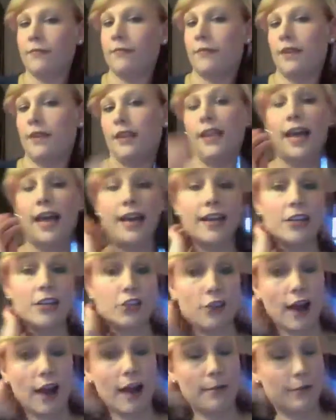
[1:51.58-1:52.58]
Let it
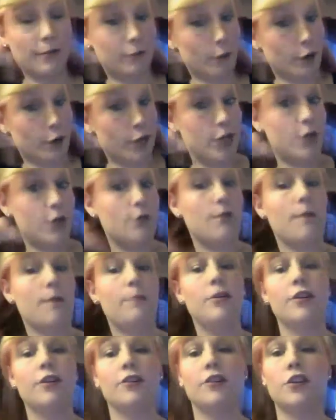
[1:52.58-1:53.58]
dry before you
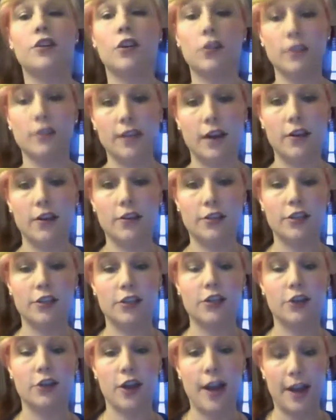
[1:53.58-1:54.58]
put the curling iron to
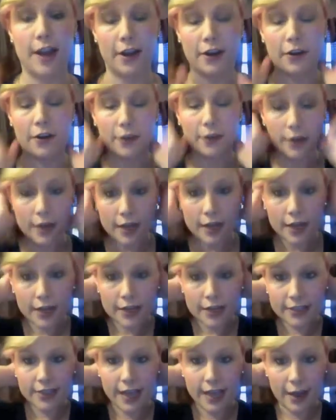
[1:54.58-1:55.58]
your hair.
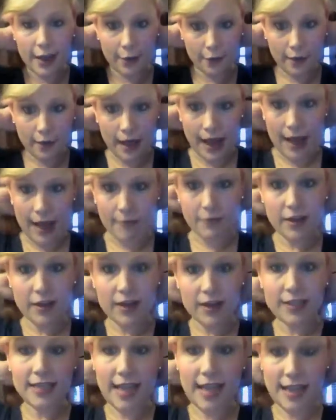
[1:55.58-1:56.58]
So, I'm going
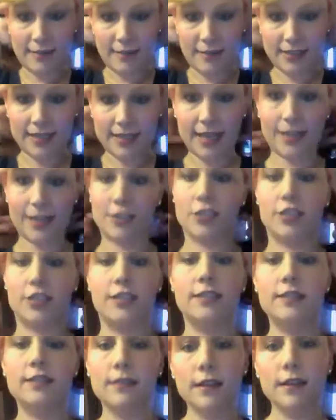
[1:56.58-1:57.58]
to take my
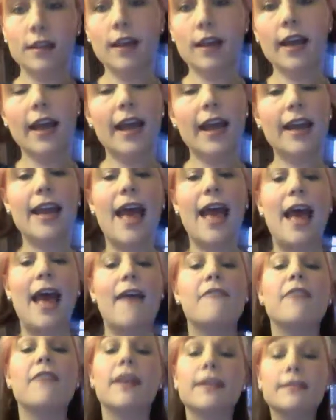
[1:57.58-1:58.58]
section and
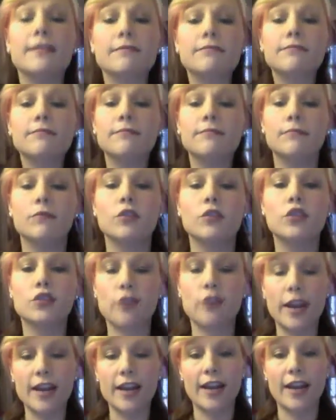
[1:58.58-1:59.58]
half it.
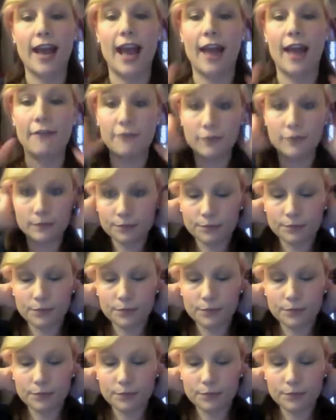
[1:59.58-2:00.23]
Straight in half.